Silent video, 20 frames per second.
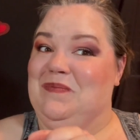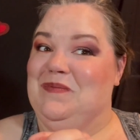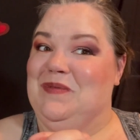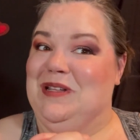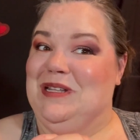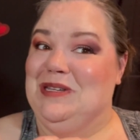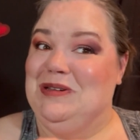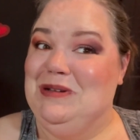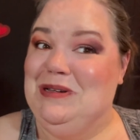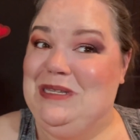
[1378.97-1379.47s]

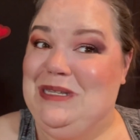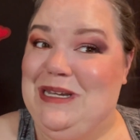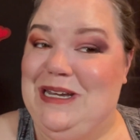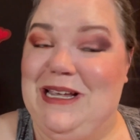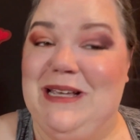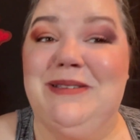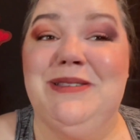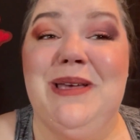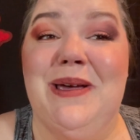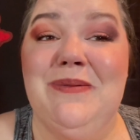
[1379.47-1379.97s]

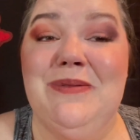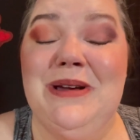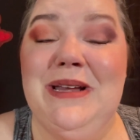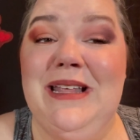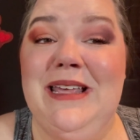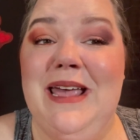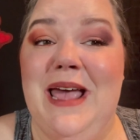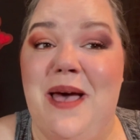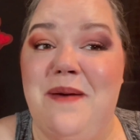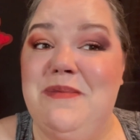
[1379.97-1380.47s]
Interesting. So I
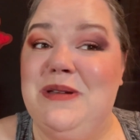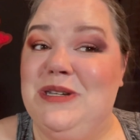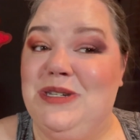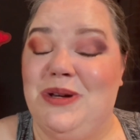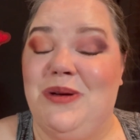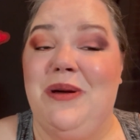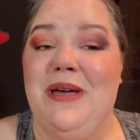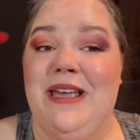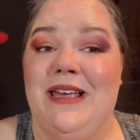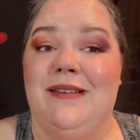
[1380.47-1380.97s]
really am
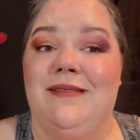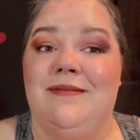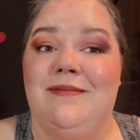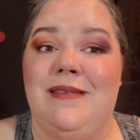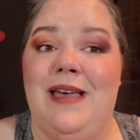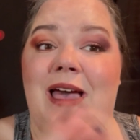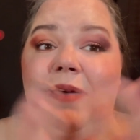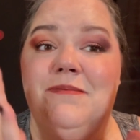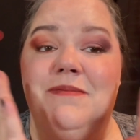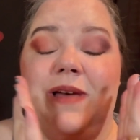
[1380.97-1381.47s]
enjoying,
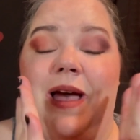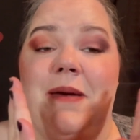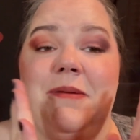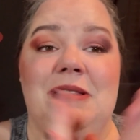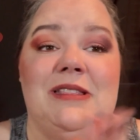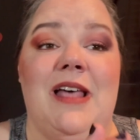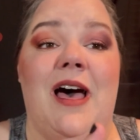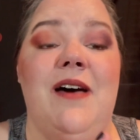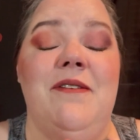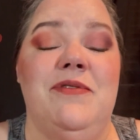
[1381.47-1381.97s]
I
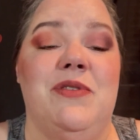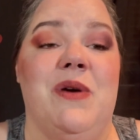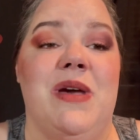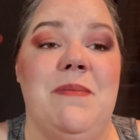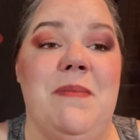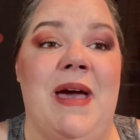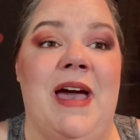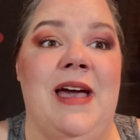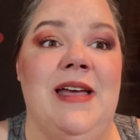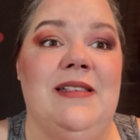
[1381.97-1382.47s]
love the way
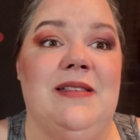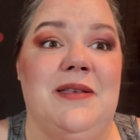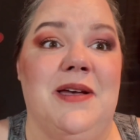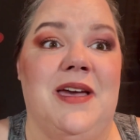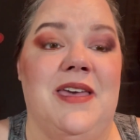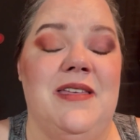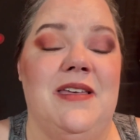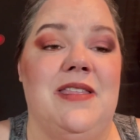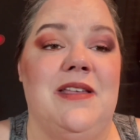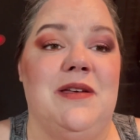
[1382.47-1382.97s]
my eyes
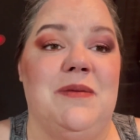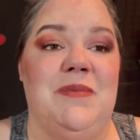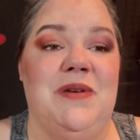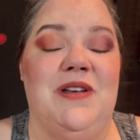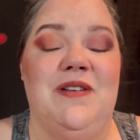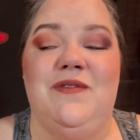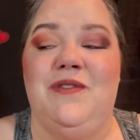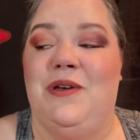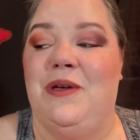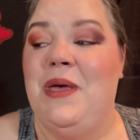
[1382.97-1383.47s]
look. I think they look
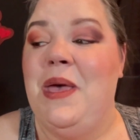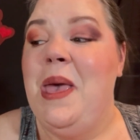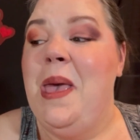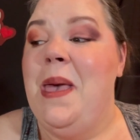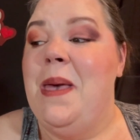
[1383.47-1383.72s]
beautiful.